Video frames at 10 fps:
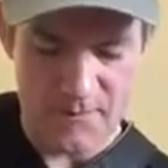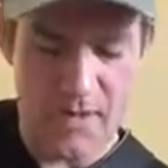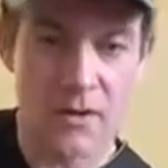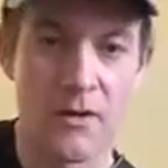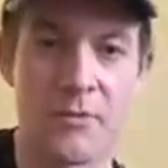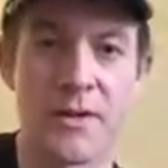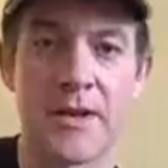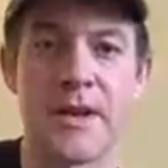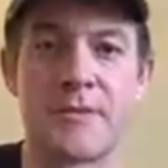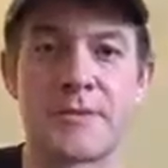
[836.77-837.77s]
There, hope
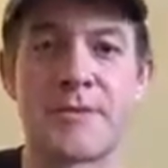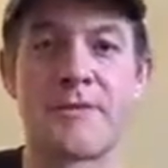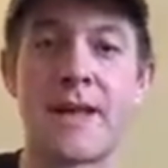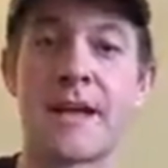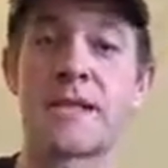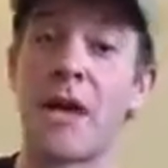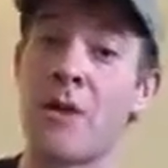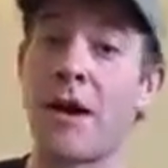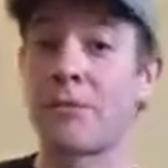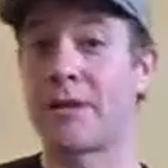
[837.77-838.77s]
that helps. That's
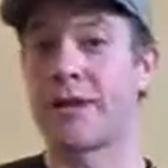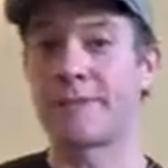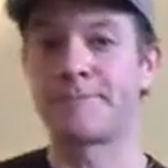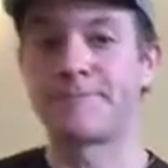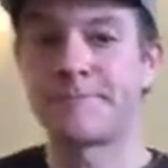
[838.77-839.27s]
how I play it.